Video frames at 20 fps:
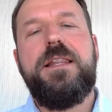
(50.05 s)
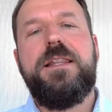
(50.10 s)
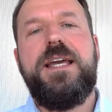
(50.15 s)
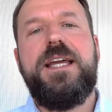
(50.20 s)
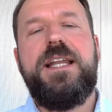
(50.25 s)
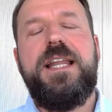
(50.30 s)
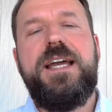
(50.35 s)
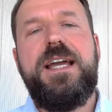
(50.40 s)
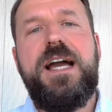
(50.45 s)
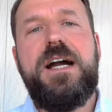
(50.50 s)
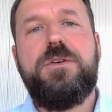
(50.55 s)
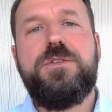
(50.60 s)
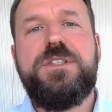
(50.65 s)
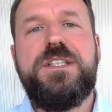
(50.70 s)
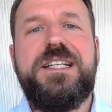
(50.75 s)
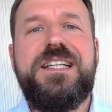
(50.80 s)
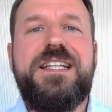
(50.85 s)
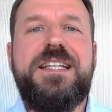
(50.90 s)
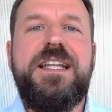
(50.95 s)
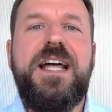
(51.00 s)
They lay
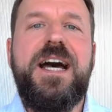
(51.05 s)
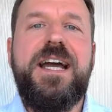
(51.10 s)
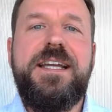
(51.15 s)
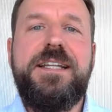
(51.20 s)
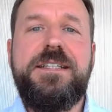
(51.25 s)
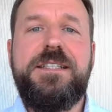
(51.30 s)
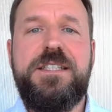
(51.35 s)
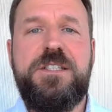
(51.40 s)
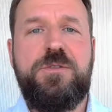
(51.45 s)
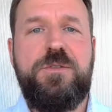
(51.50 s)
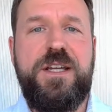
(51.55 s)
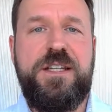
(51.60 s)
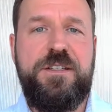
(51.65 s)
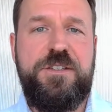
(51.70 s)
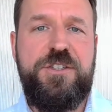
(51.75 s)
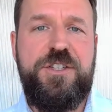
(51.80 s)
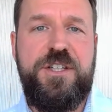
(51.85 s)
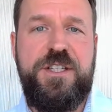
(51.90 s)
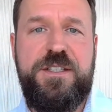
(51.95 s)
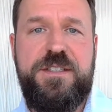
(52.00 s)
out 9
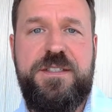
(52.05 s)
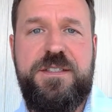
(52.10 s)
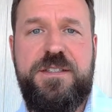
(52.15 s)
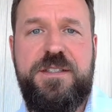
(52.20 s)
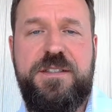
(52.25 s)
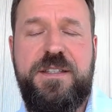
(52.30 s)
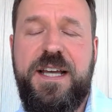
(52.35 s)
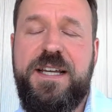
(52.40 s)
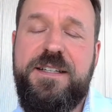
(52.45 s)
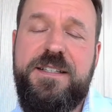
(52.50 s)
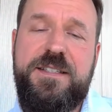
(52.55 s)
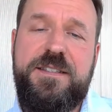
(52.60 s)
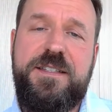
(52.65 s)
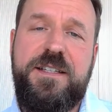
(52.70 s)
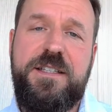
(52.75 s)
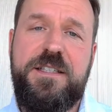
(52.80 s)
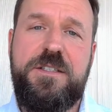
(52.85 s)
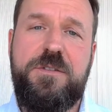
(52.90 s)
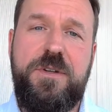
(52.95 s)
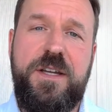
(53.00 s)

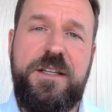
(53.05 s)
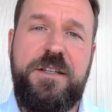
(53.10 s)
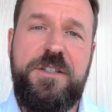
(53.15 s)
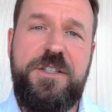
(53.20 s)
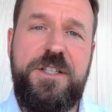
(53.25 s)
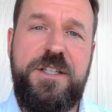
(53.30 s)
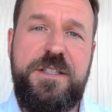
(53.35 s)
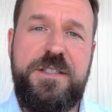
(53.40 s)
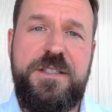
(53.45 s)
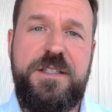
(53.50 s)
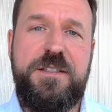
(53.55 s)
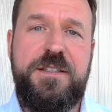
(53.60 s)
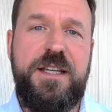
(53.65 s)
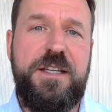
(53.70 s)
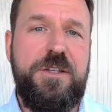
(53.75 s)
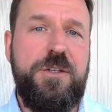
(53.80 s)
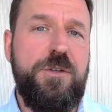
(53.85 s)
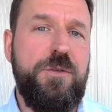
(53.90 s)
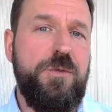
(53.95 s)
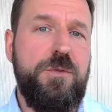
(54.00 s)
distinct strategies
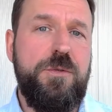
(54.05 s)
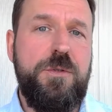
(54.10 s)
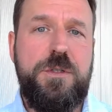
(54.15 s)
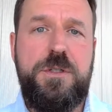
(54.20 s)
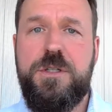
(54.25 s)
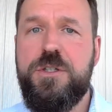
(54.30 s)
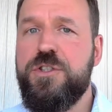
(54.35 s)
that you